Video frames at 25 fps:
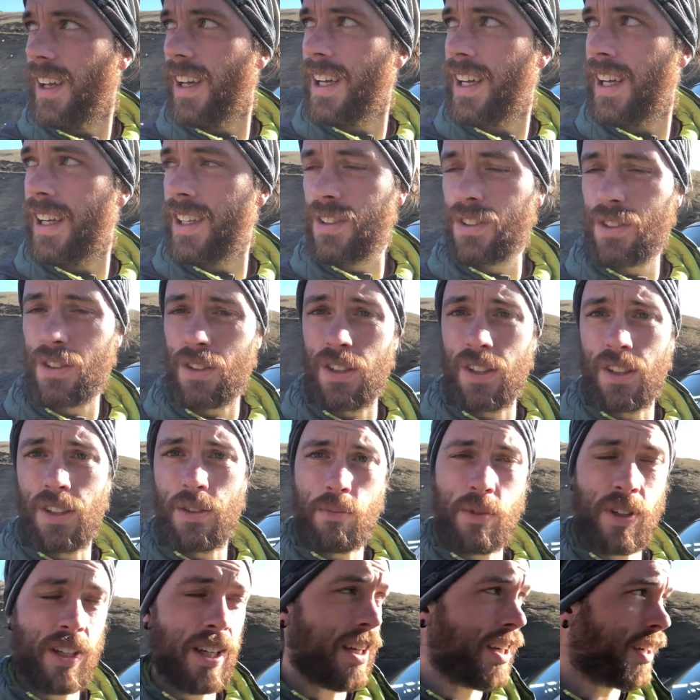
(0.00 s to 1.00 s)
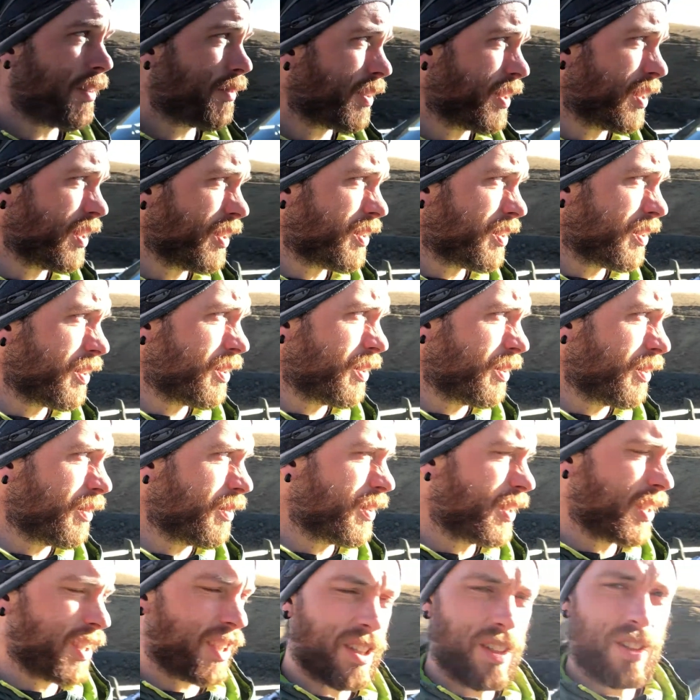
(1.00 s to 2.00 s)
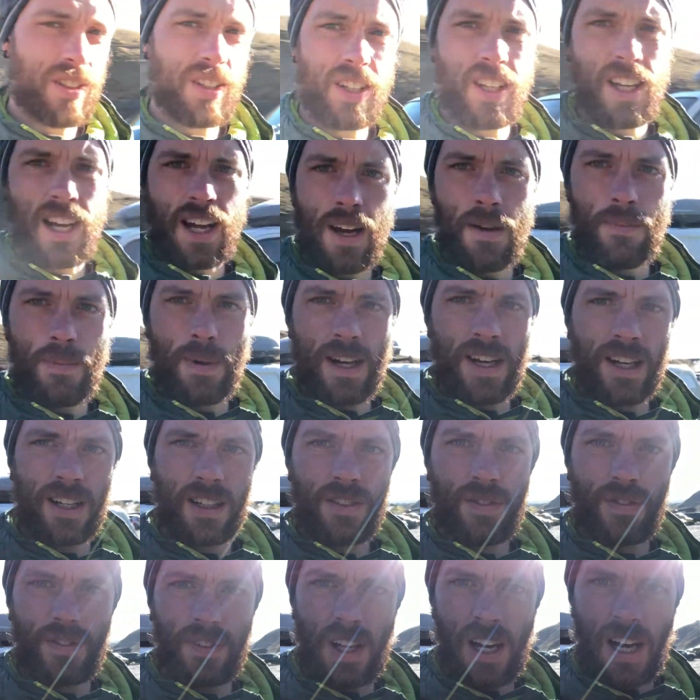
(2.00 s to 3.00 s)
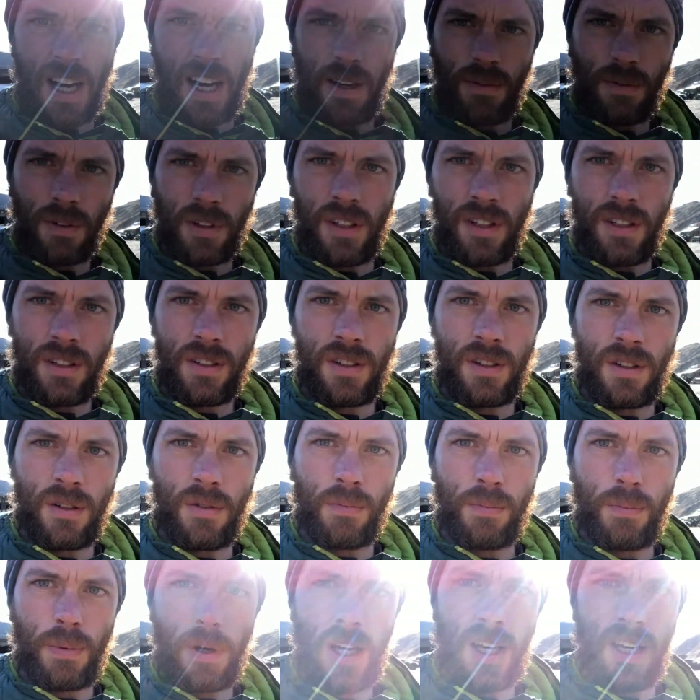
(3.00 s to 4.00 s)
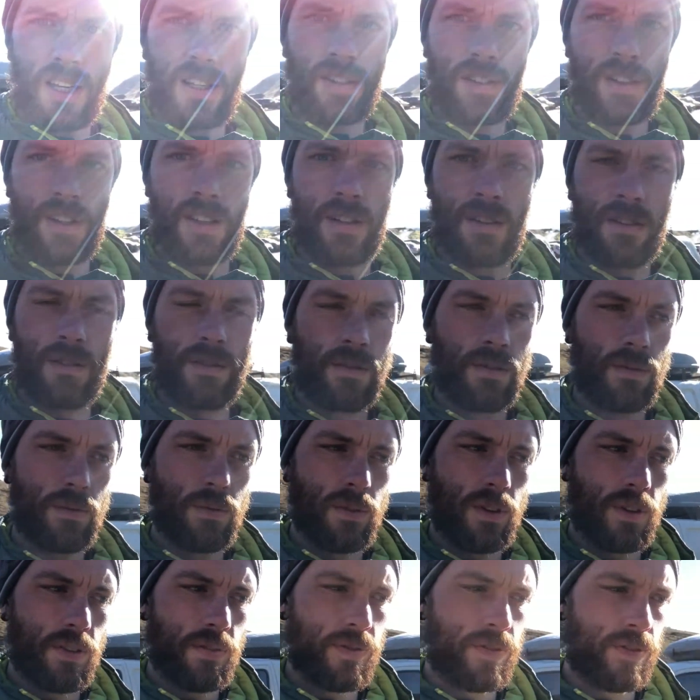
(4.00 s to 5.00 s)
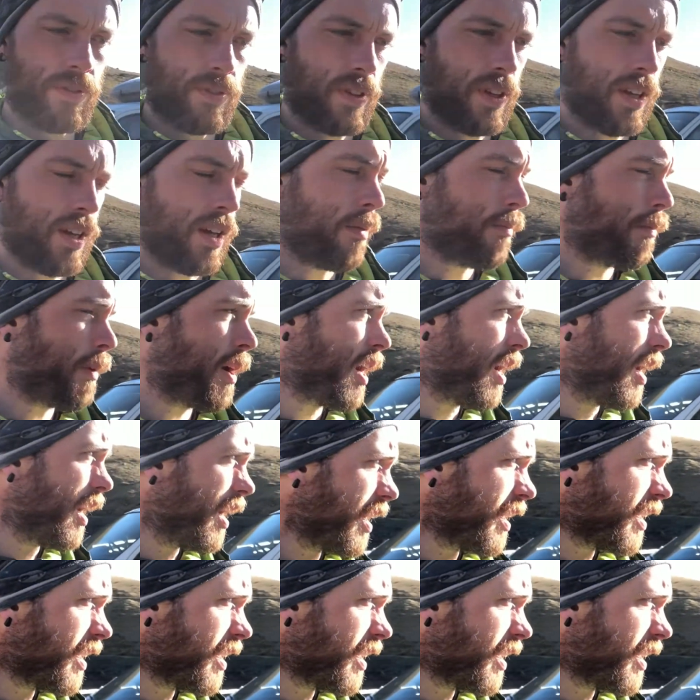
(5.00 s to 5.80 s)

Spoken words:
So at the minute I'm going to do, because the car park's flat, I'm going to do pacing with Mark.